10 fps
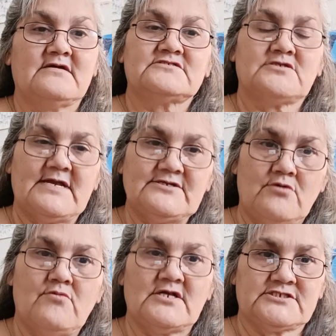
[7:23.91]
so I
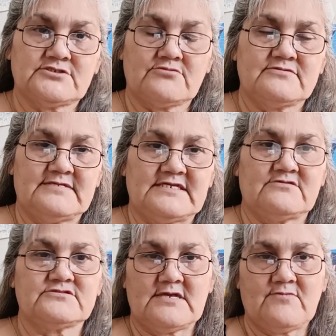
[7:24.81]
don't watch those
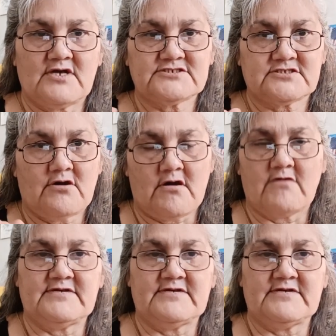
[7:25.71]
videos. So I watch the haul